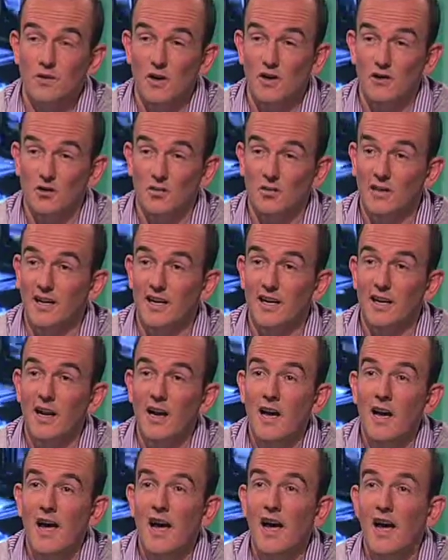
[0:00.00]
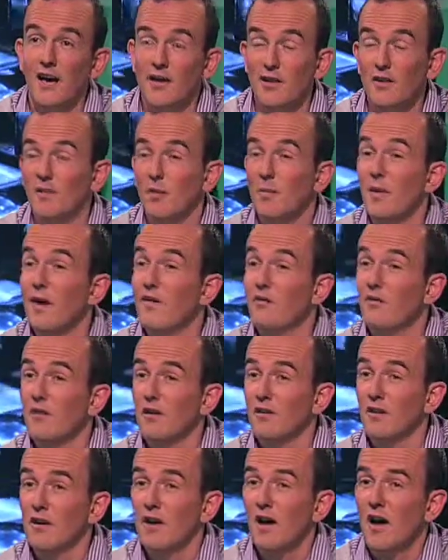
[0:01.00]
on social media, and you have to pay
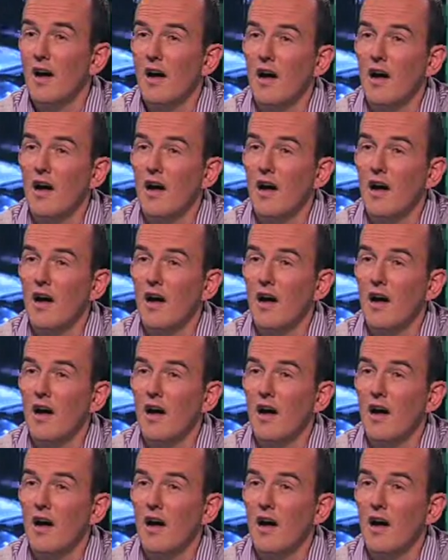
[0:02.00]
for it.